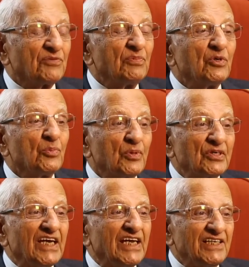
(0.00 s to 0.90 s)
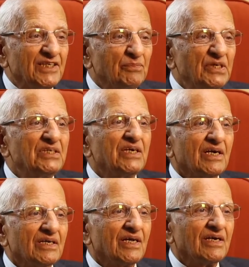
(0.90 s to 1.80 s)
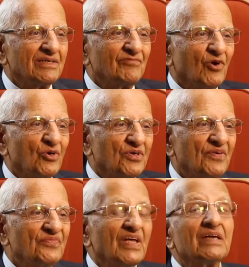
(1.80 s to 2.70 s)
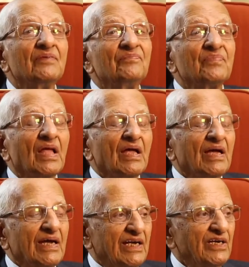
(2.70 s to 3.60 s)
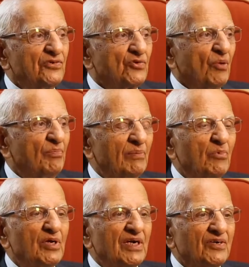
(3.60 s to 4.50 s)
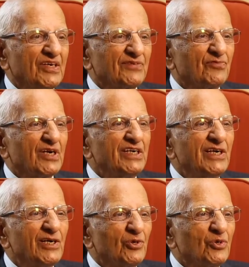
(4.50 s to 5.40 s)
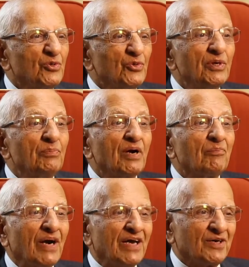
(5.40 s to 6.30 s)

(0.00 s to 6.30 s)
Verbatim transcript: he asked me to preside at a meeting and then followed him. Then at Ishraf Memorial Trust for a year or two, Deepak